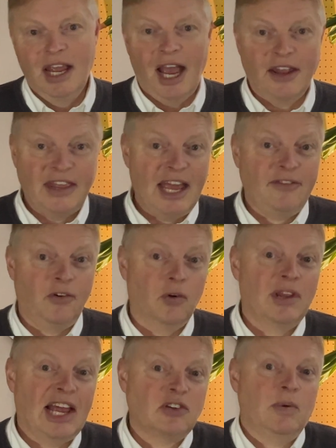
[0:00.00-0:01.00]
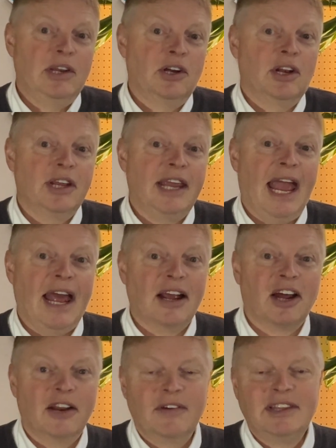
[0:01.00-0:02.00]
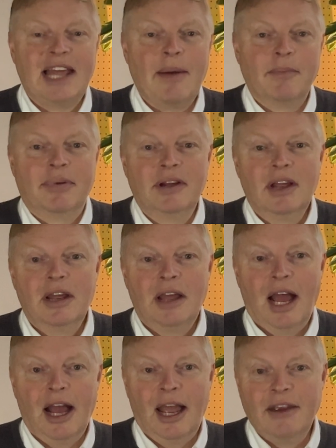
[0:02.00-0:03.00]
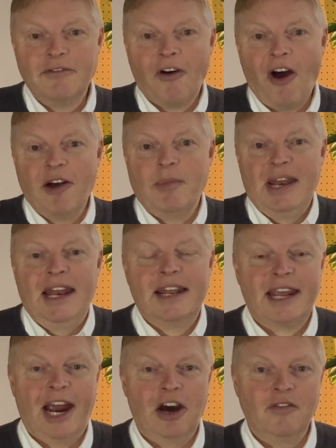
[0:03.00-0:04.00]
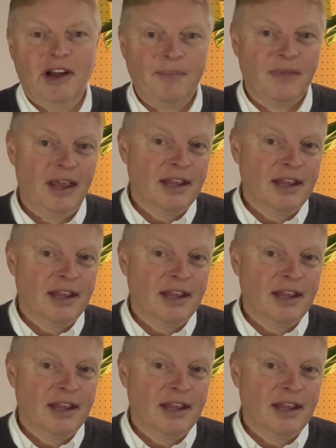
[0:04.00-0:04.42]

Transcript: and therefore that's when you're going to get kind of a damp environment in the caravan.